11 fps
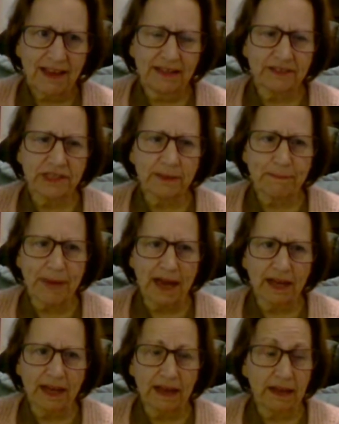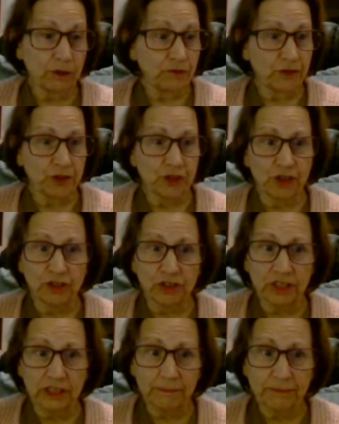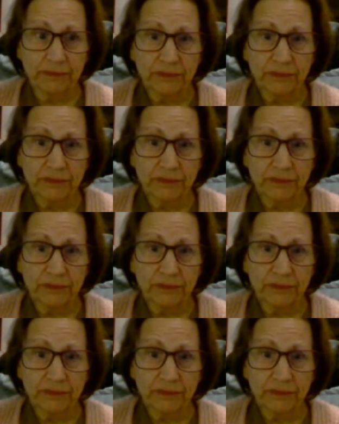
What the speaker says: It's a matter, and you've journaled it.